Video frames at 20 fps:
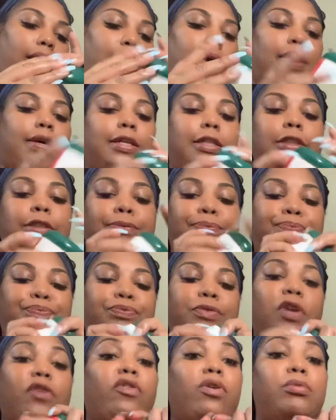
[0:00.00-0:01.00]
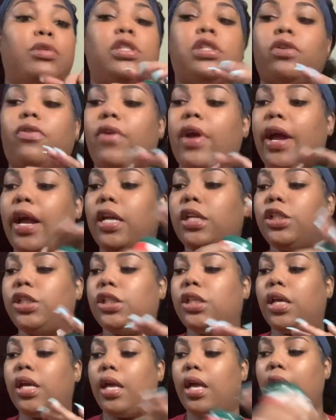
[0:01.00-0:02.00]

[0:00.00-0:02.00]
from scratch,